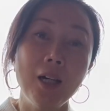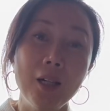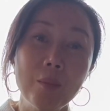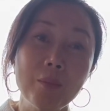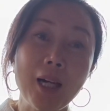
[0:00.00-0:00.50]

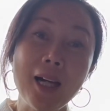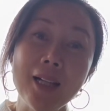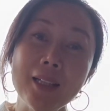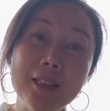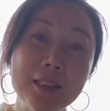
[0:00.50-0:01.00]

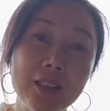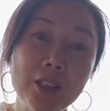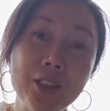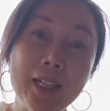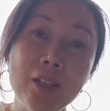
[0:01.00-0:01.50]
Hi, this is
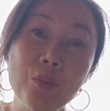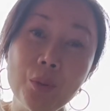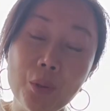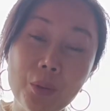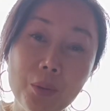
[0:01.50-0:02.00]
Jada
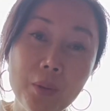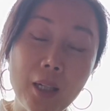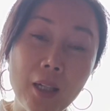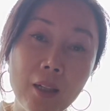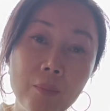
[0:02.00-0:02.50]
Wu.
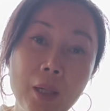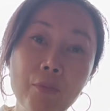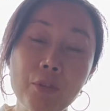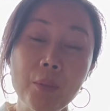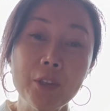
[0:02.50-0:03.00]
I'm
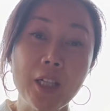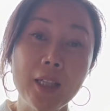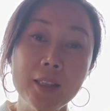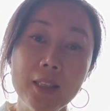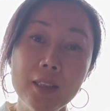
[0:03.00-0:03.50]
from
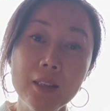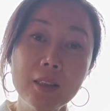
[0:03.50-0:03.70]
China.